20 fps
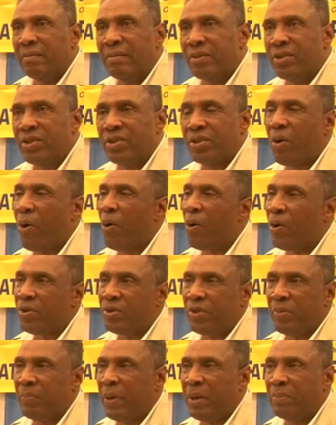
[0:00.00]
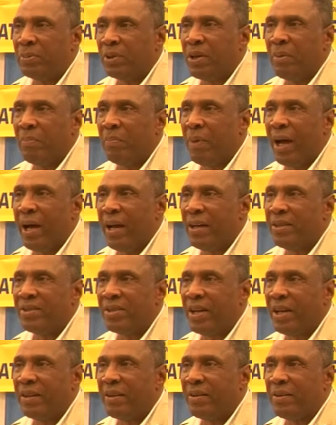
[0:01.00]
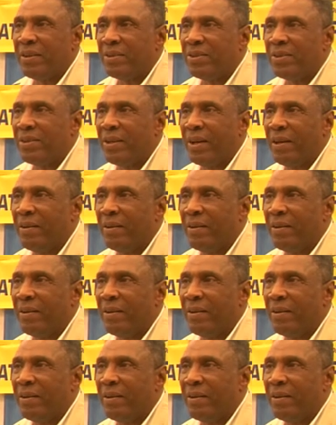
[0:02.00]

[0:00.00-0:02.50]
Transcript: scores of people come by and say that this